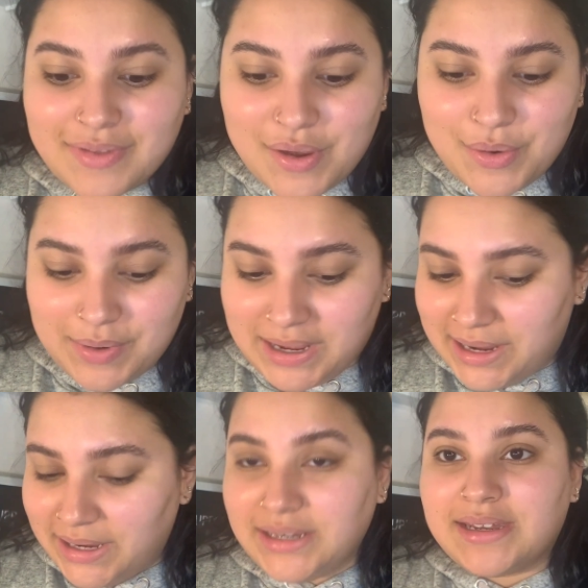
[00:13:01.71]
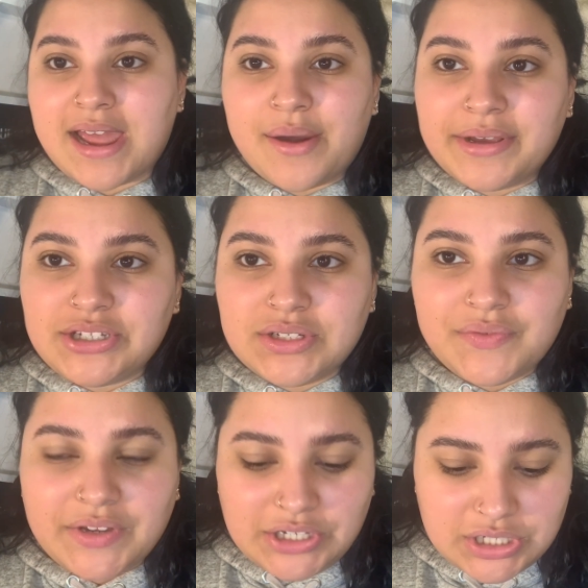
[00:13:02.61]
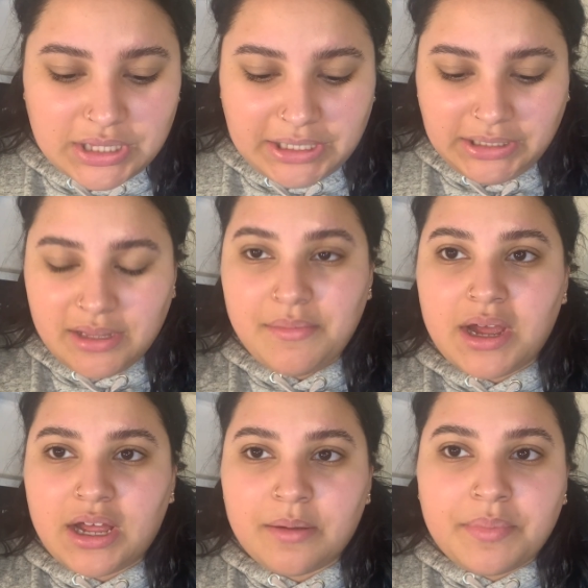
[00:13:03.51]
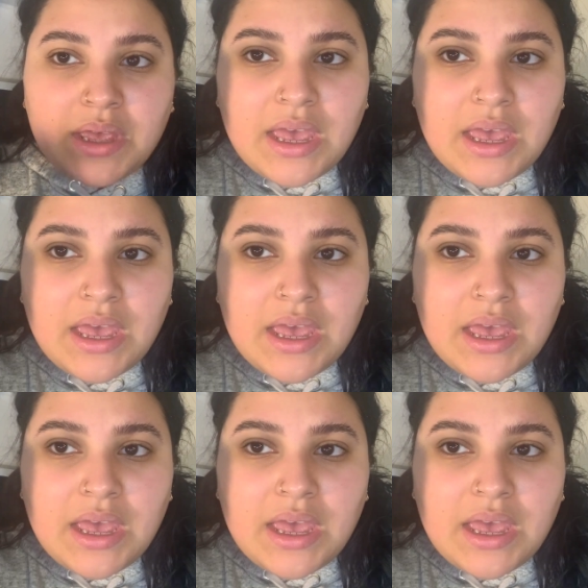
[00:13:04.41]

Okay, now I just finished cleaning them up.